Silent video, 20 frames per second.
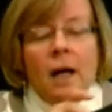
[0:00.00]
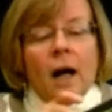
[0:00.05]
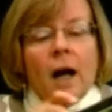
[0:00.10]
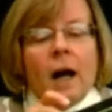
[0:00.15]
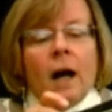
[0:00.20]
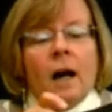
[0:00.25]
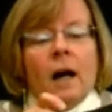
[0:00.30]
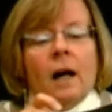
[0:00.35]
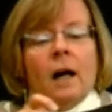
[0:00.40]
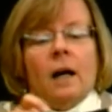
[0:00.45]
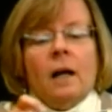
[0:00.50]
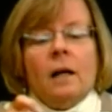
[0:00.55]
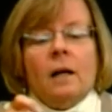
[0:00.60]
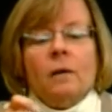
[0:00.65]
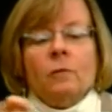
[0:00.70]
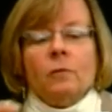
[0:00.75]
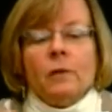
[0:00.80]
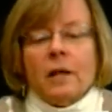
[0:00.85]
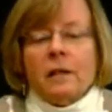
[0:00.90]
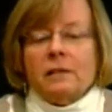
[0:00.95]
Uh,
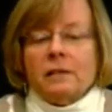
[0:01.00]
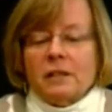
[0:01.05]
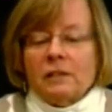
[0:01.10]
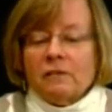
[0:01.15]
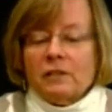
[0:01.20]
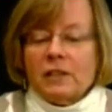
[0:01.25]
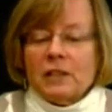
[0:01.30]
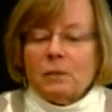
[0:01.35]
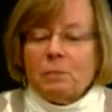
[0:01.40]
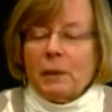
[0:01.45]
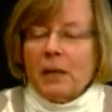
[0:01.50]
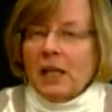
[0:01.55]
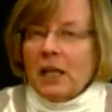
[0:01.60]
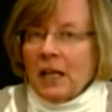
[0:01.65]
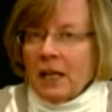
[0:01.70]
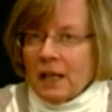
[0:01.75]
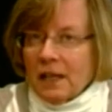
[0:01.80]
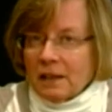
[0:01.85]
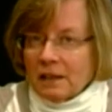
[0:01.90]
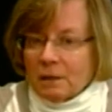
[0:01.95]
relatively
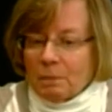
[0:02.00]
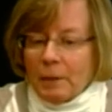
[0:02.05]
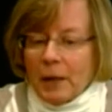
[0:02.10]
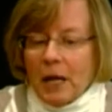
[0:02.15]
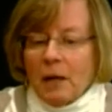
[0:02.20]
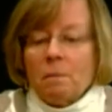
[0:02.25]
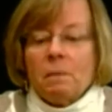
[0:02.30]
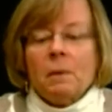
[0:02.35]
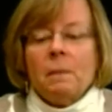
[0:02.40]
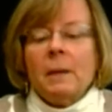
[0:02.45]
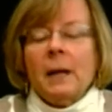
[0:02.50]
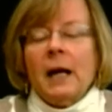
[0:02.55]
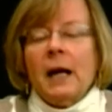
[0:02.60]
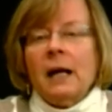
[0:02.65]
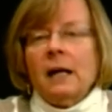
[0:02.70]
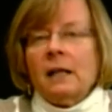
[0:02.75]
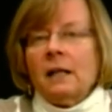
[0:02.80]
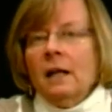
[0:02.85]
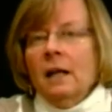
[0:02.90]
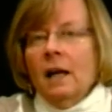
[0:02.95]
speaking. It's a
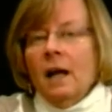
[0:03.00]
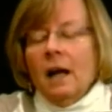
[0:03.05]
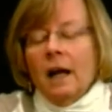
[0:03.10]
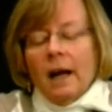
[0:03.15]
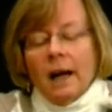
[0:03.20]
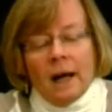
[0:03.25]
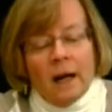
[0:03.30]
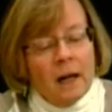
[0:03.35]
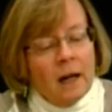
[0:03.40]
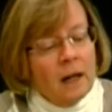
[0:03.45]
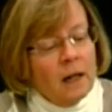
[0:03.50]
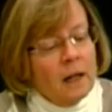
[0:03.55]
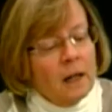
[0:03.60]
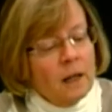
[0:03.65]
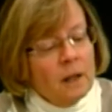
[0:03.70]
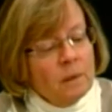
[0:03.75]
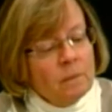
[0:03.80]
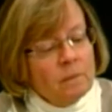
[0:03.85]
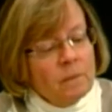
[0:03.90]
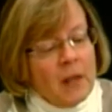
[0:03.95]
paperback,
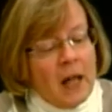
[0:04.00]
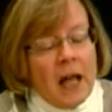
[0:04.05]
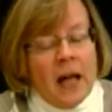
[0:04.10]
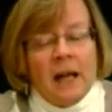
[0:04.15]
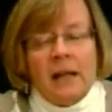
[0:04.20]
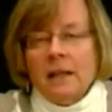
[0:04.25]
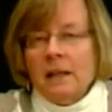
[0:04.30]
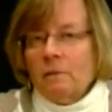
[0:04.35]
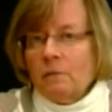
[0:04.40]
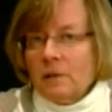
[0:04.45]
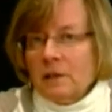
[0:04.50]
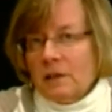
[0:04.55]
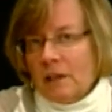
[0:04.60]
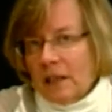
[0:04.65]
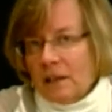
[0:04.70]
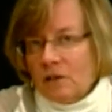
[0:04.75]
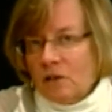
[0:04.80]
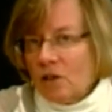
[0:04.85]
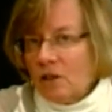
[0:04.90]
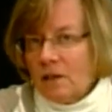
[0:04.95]
um, and it was
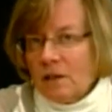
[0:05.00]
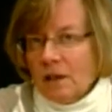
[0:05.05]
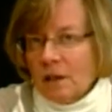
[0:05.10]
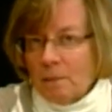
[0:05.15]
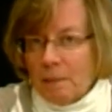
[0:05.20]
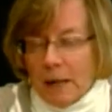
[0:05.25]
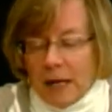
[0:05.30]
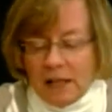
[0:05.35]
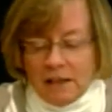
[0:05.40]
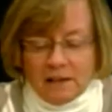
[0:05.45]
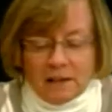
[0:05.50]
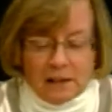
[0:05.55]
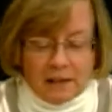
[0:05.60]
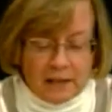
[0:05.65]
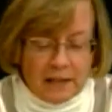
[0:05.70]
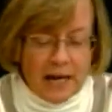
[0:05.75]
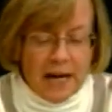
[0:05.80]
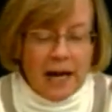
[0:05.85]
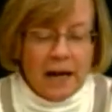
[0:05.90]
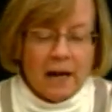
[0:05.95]
it's just an amazing
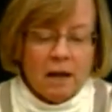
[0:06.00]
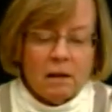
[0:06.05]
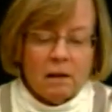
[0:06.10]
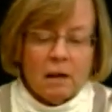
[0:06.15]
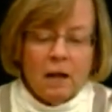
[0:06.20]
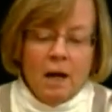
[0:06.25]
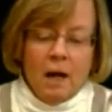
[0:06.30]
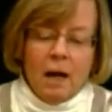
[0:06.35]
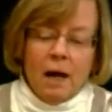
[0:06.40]
tale.